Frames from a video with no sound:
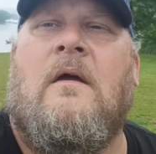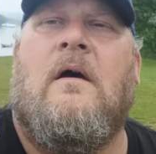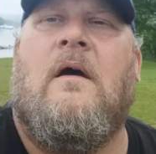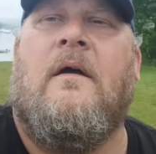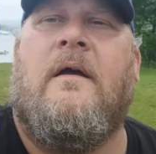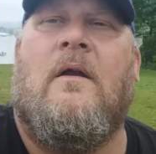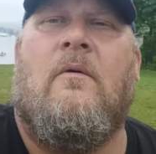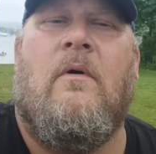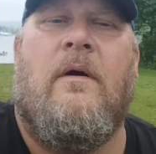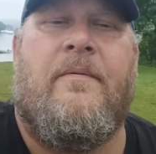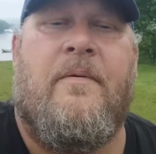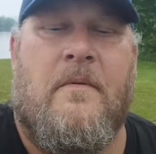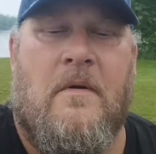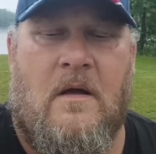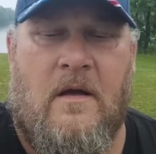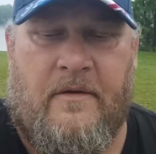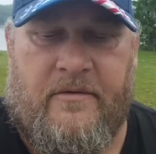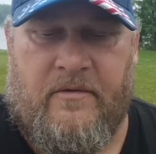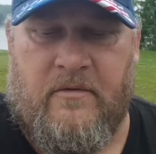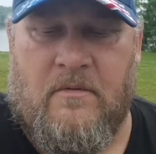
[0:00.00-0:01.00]
get away from
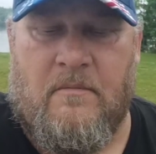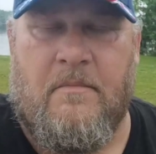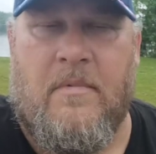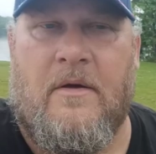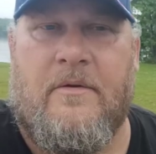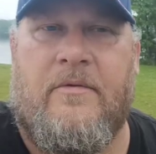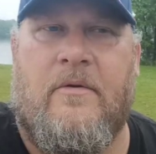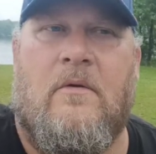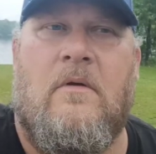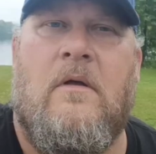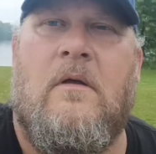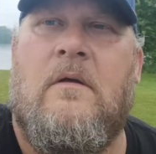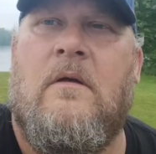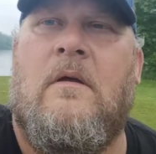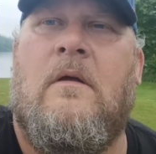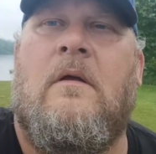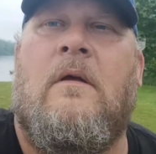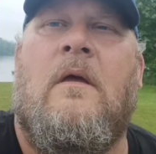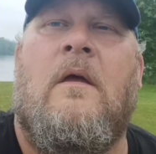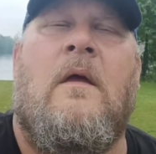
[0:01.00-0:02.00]
the hustle and bustle.
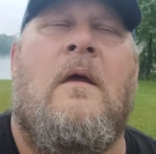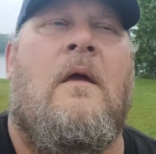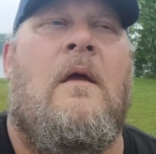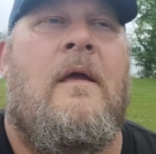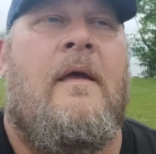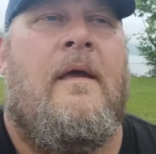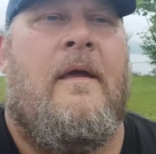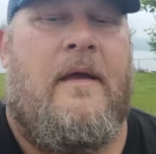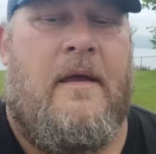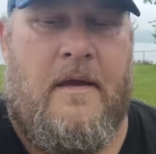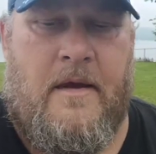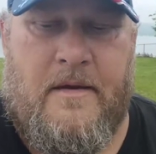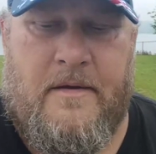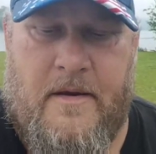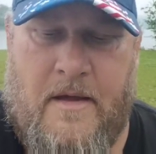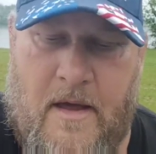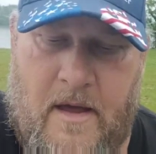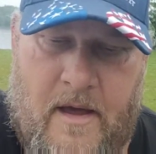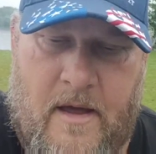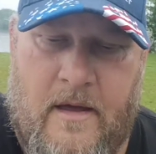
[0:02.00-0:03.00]

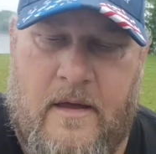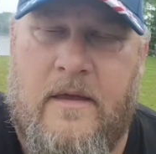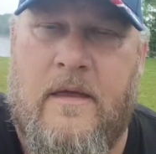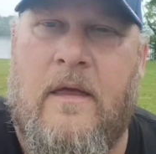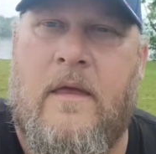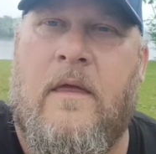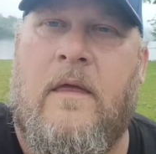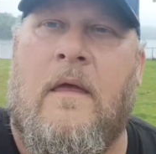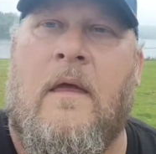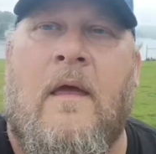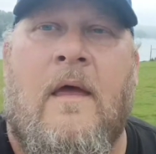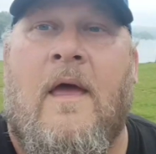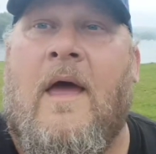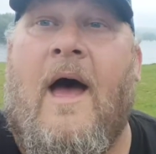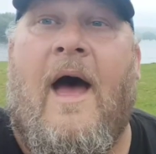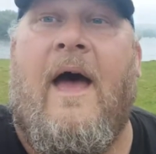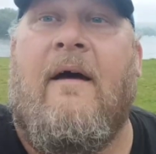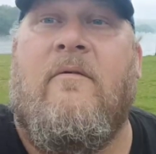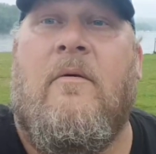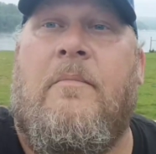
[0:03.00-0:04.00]
And I
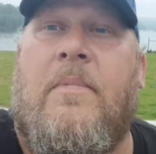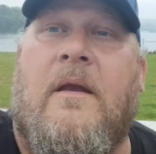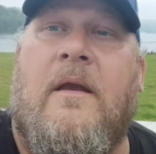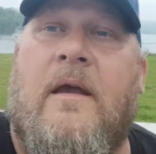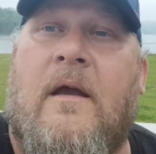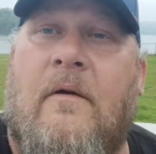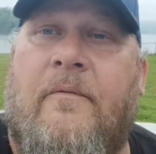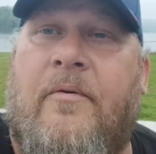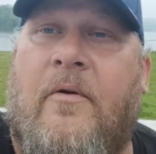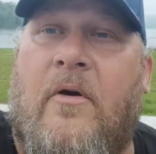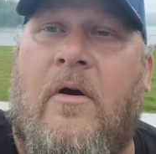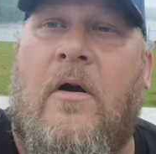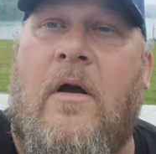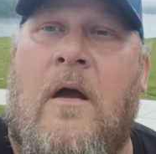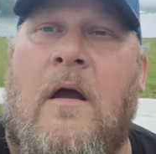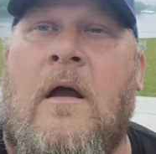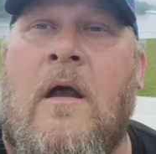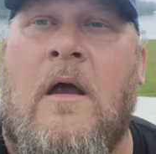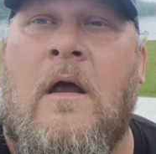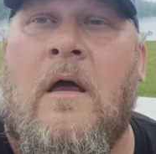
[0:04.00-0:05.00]
haven't been here
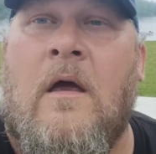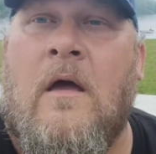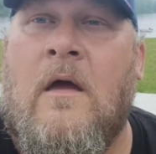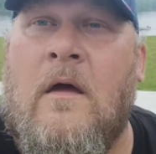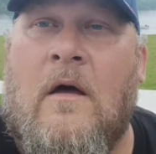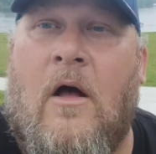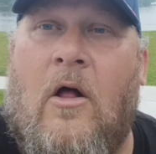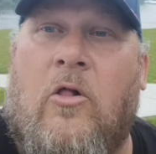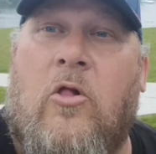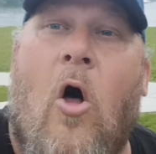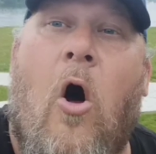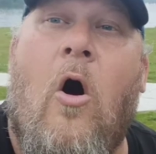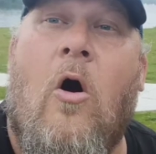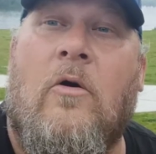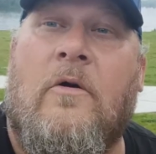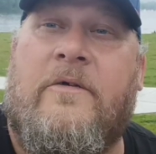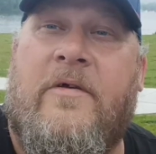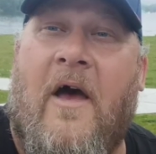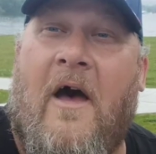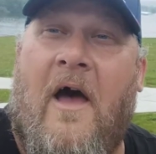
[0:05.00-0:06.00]
for a
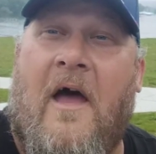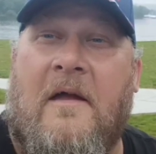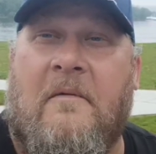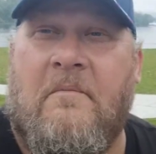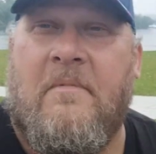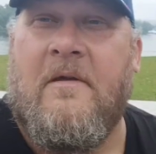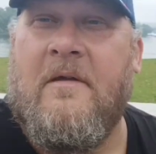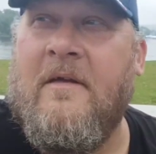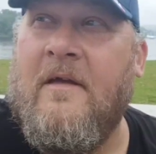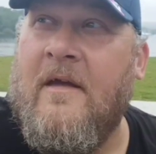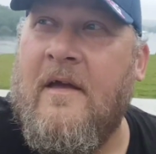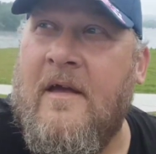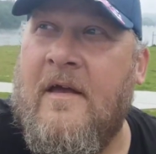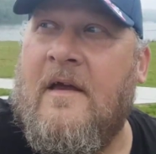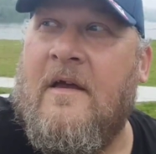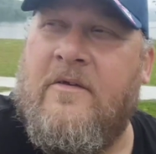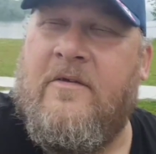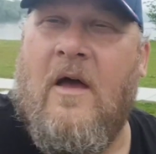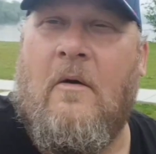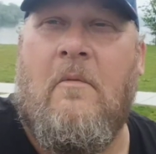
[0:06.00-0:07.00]
long time,
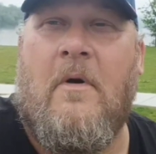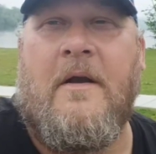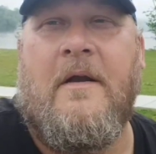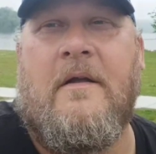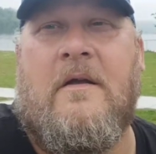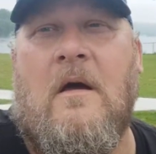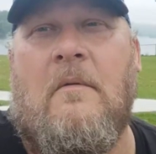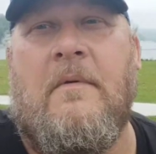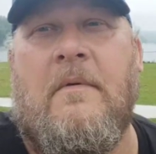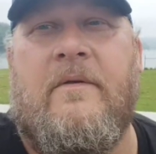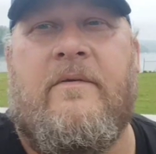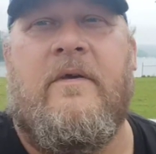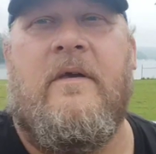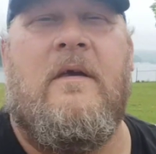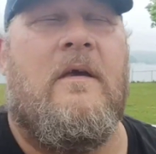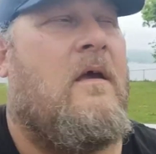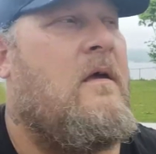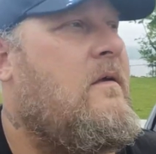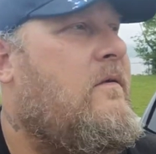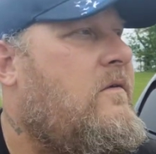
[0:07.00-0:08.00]
so I wanted to come and
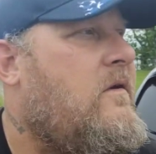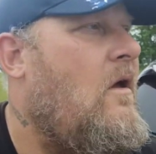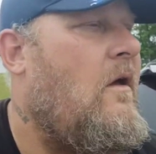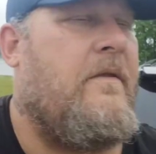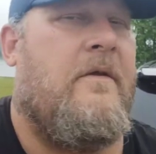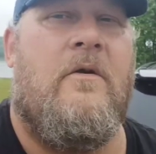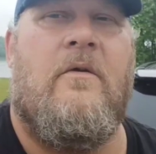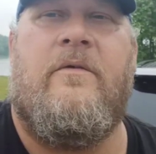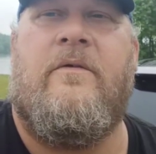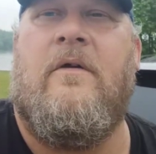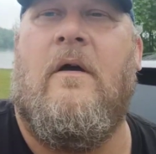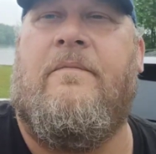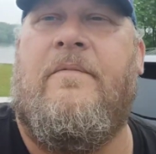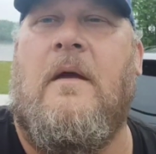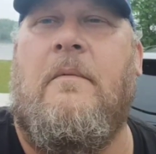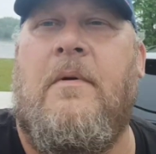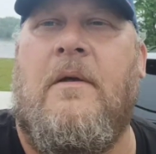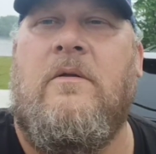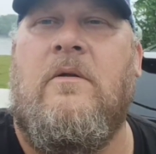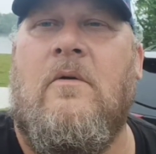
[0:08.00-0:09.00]
see all the new stuff
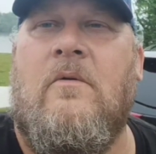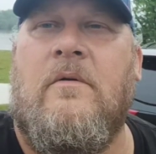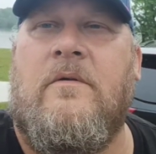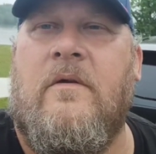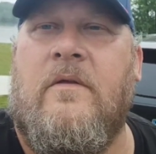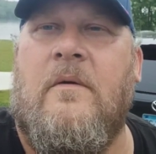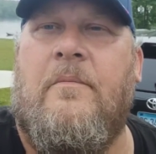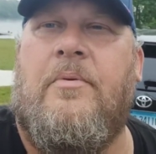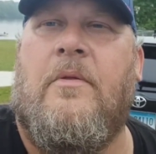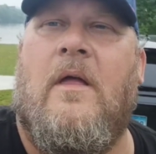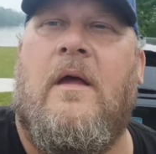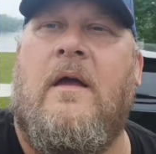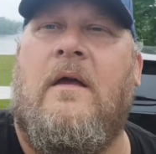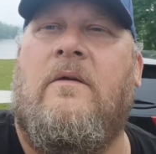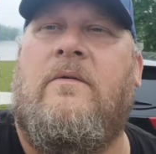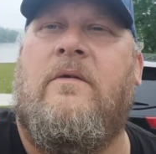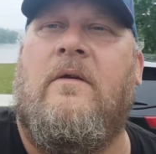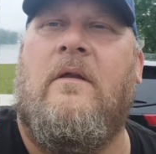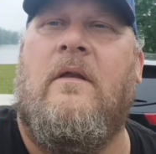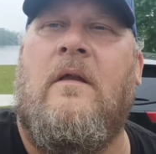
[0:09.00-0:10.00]
they've been doing to the
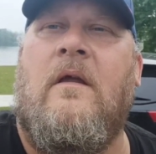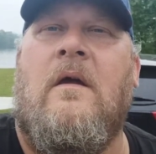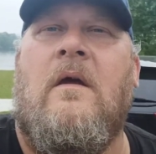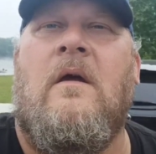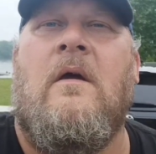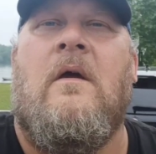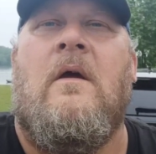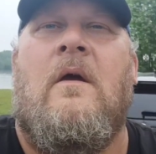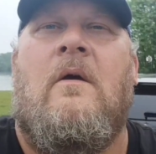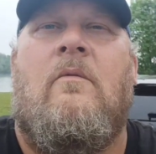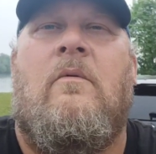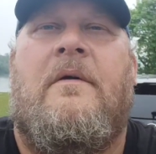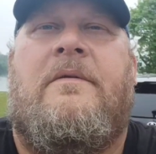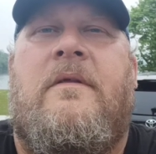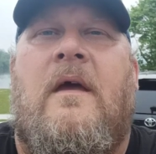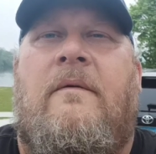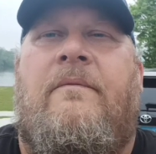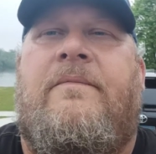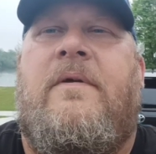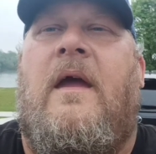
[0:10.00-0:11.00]
place and
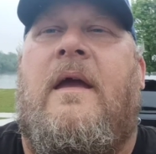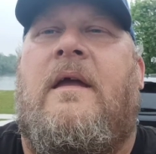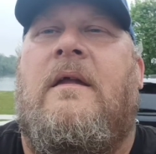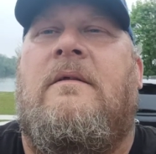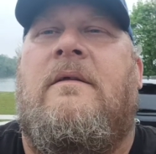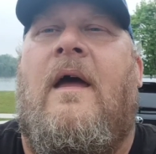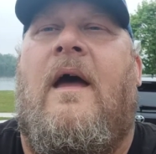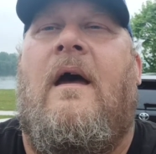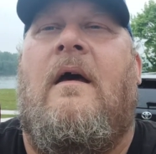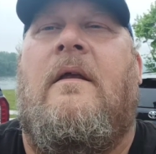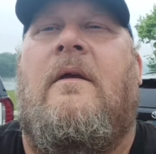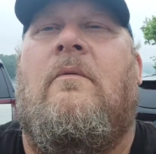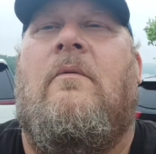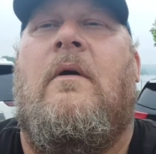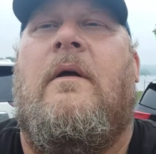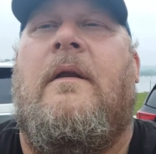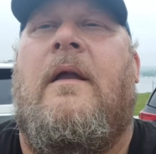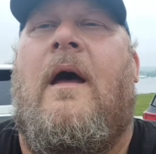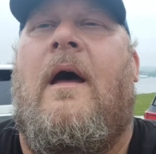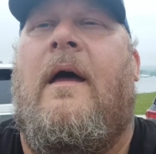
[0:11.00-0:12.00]
what they've taken down
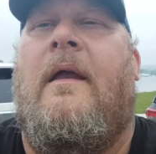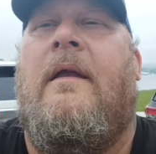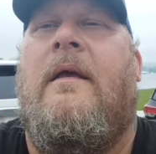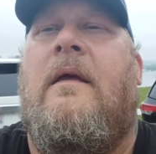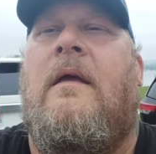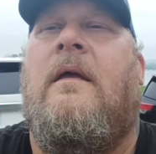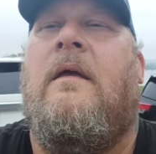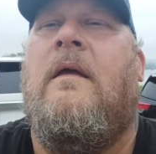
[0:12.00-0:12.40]
and whatnot.